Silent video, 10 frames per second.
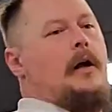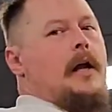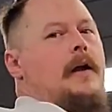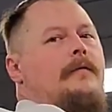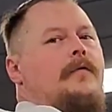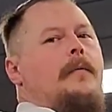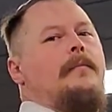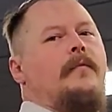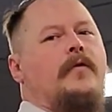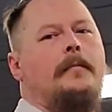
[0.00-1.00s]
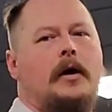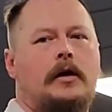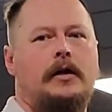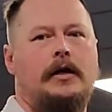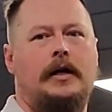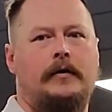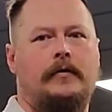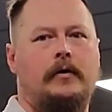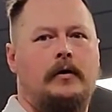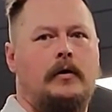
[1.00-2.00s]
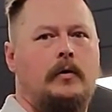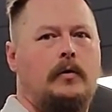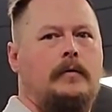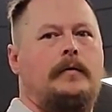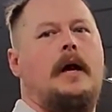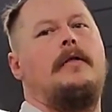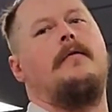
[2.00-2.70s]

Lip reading: hit from underneath, now they're